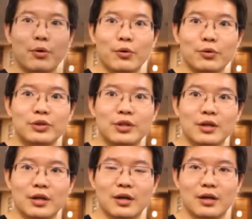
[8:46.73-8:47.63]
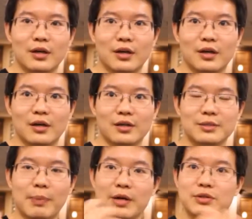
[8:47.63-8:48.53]
Put
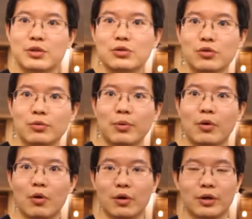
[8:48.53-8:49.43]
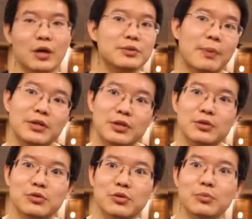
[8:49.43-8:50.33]
uh, spicy soup or not
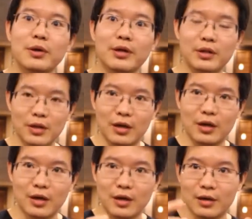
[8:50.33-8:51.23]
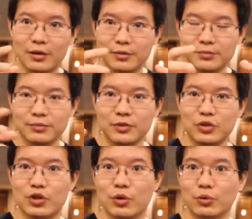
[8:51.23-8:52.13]
spicy soup in the uh,
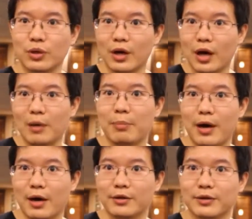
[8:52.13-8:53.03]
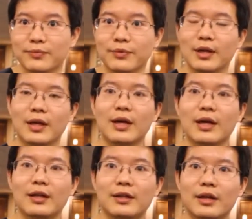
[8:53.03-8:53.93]
chilled hot pot,
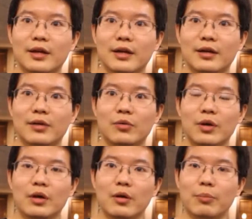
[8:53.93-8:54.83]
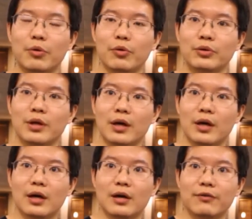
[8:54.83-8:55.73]
and uh, put
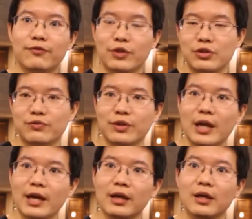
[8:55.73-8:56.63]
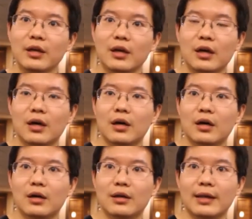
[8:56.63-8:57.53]
uh, fish fillet,
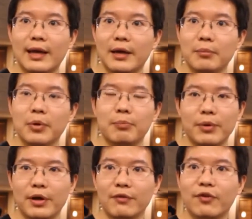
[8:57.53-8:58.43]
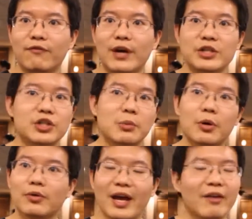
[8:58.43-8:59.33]
uh, lamb, beef,
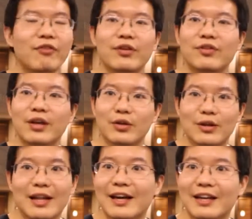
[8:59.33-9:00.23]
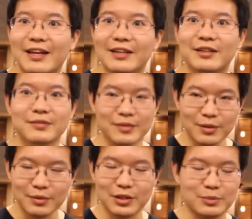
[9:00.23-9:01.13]
vegetable, everything you like it,
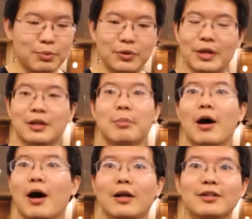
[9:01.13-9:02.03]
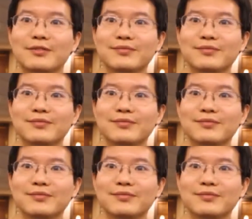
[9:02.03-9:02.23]
just put it in the pot.